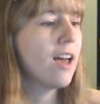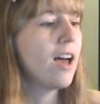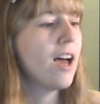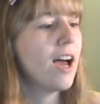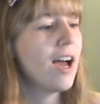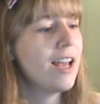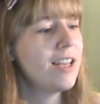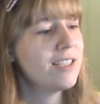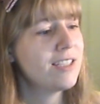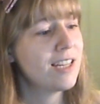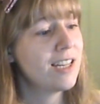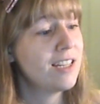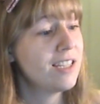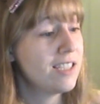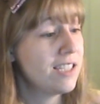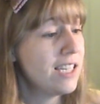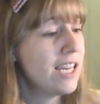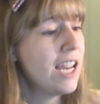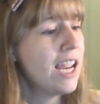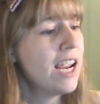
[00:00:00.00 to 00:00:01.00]
I said,
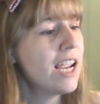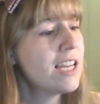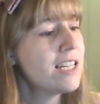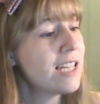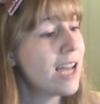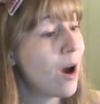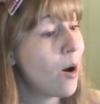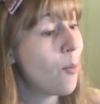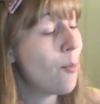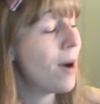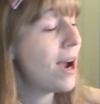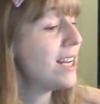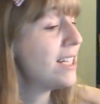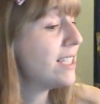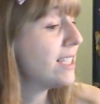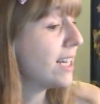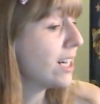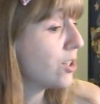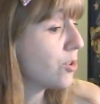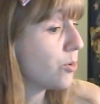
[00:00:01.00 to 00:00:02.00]
"Seeing as how my
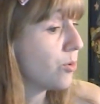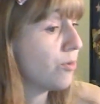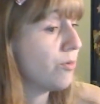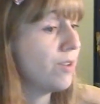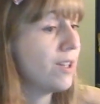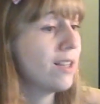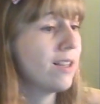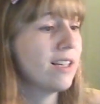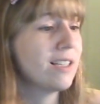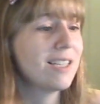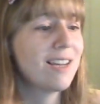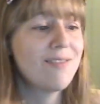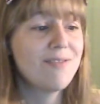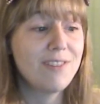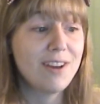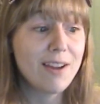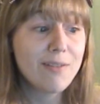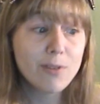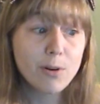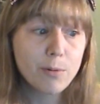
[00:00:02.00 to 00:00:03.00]
sexual feelings have
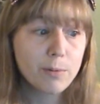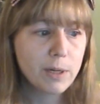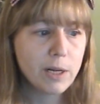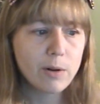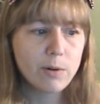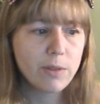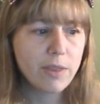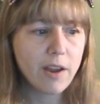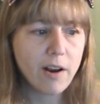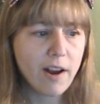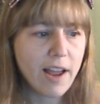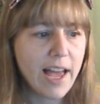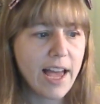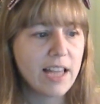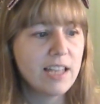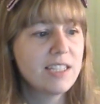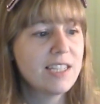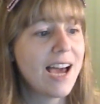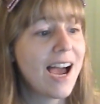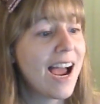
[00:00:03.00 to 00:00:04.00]
never reared their
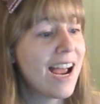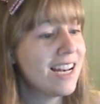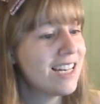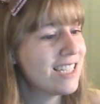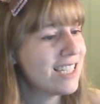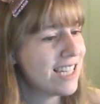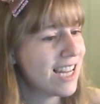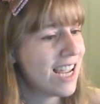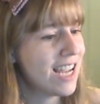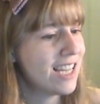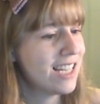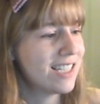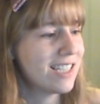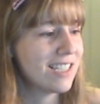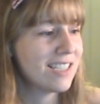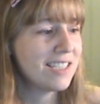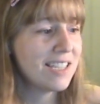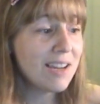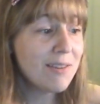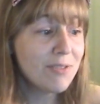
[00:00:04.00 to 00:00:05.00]
heads, I'd say it's a
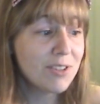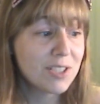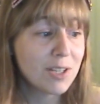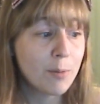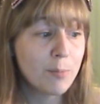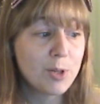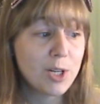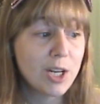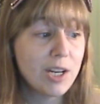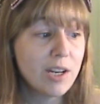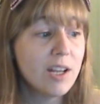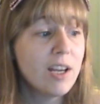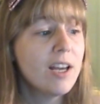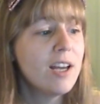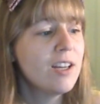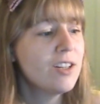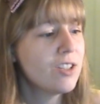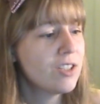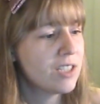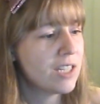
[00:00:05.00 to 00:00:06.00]
safe assumption
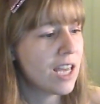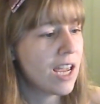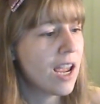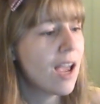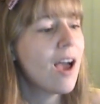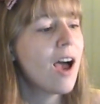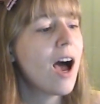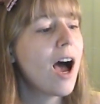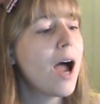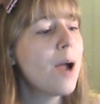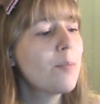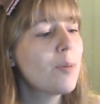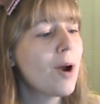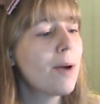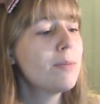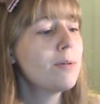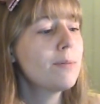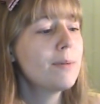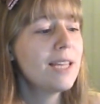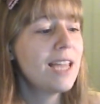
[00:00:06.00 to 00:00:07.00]
to say I
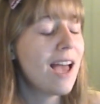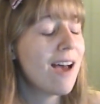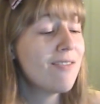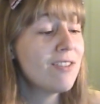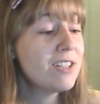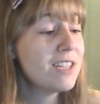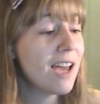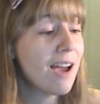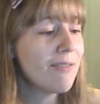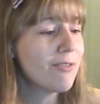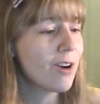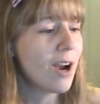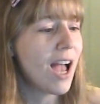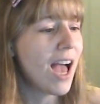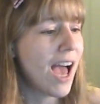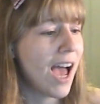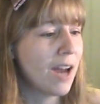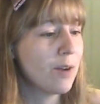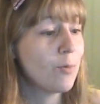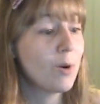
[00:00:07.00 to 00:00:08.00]
probably haven't ever
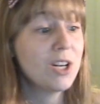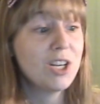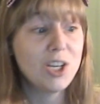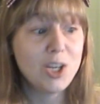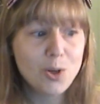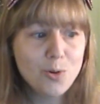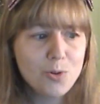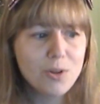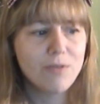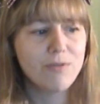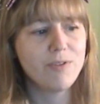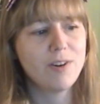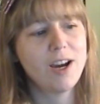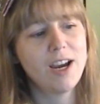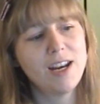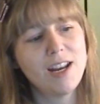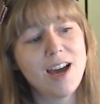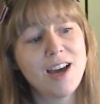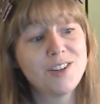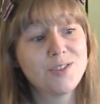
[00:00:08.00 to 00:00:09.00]
had what you
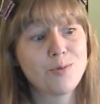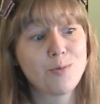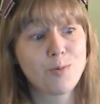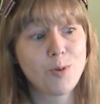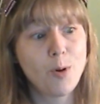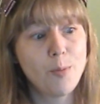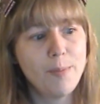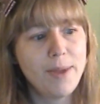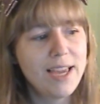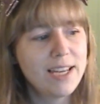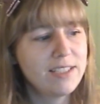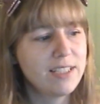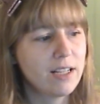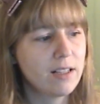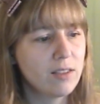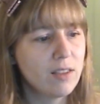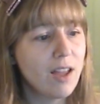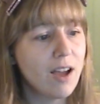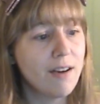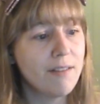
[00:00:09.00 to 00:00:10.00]
define as romantic
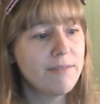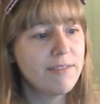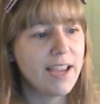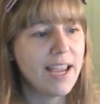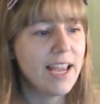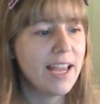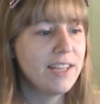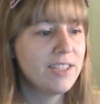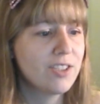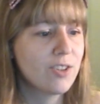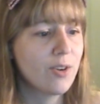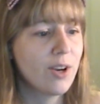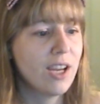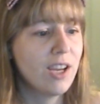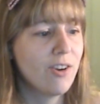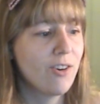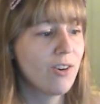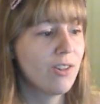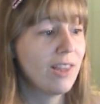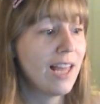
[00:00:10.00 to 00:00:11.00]
love," answering
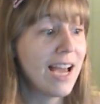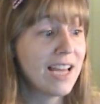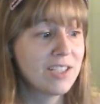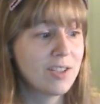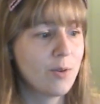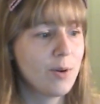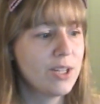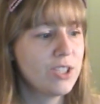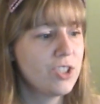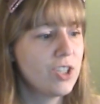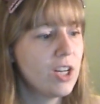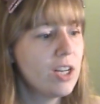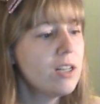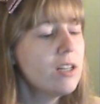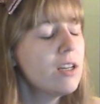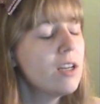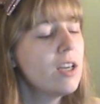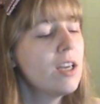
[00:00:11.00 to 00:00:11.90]
your last question.